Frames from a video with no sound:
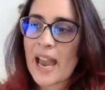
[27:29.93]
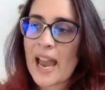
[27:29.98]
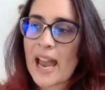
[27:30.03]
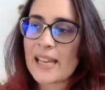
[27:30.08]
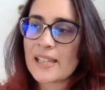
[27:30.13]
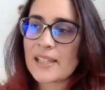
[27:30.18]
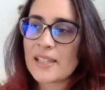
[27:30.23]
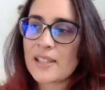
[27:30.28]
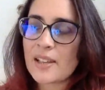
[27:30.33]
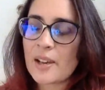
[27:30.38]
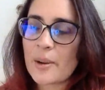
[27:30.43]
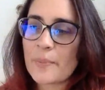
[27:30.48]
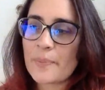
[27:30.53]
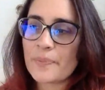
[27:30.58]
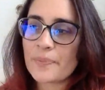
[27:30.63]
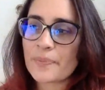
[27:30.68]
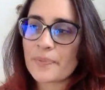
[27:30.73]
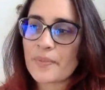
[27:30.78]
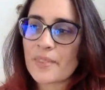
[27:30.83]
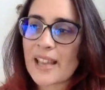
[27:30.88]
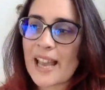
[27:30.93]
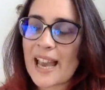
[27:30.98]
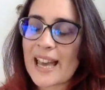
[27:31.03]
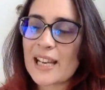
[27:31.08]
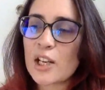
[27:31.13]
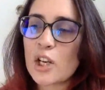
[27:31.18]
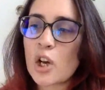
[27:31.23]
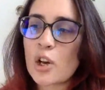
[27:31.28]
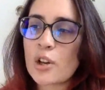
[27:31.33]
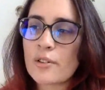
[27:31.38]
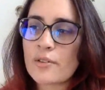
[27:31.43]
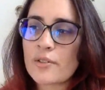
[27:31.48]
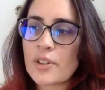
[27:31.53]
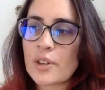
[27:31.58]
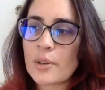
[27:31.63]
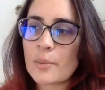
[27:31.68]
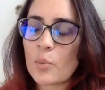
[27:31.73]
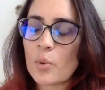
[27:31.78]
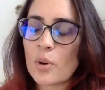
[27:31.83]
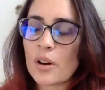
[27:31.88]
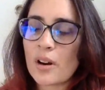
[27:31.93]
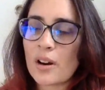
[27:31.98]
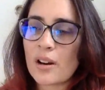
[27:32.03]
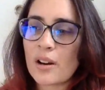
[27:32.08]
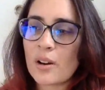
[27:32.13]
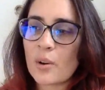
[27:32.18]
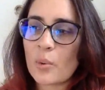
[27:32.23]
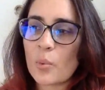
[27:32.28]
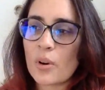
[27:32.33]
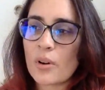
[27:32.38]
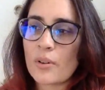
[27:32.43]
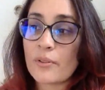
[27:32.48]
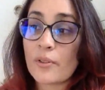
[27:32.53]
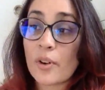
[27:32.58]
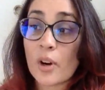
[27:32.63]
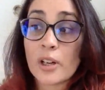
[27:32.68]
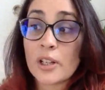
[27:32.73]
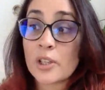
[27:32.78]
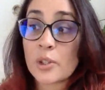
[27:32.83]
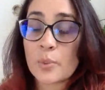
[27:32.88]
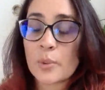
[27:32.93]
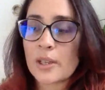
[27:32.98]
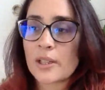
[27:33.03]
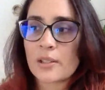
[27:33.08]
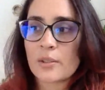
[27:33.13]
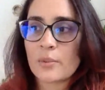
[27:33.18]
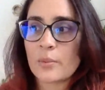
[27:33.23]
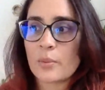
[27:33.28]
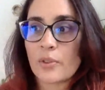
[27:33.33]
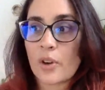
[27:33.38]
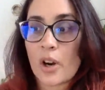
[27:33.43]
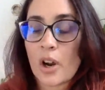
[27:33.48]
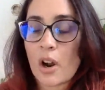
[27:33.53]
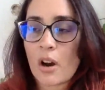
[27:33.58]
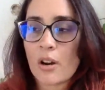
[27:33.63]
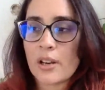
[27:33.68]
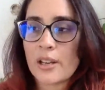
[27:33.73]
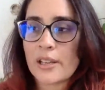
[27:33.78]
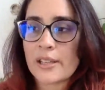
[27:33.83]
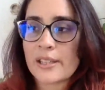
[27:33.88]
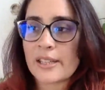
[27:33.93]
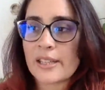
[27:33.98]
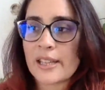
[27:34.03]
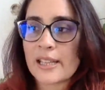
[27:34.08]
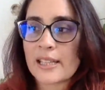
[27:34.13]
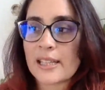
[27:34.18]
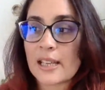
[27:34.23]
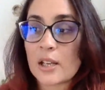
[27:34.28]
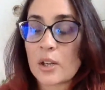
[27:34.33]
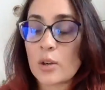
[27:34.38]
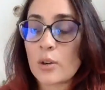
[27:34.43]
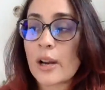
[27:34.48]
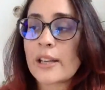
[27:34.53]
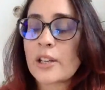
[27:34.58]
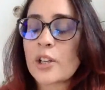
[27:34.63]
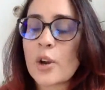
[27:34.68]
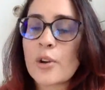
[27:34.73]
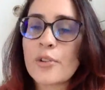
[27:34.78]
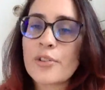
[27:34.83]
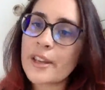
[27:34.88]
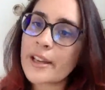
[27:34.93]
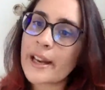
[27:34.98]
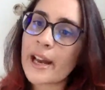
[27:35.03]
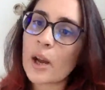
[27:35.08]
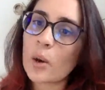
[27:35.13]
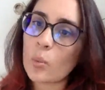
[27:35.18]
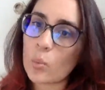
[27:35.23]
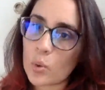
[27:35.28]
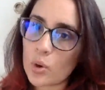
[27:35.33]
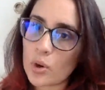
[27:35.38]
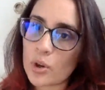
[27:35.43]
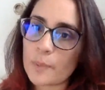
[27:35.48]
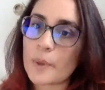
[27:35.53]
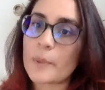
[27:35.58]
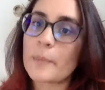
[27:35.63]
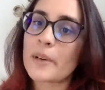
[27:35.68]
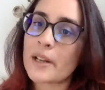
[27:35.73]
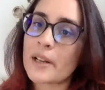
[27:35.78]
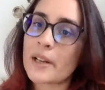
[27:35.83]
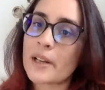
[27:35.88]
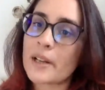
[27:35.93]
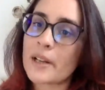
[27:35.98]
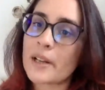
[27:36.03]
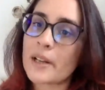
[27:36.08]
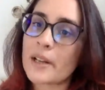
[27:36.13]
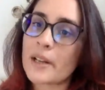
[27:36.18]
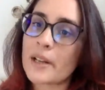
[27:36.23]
Mm. And um, and a lot of them were were very sweet and were very honest, and they said, look, I don't think I would, but because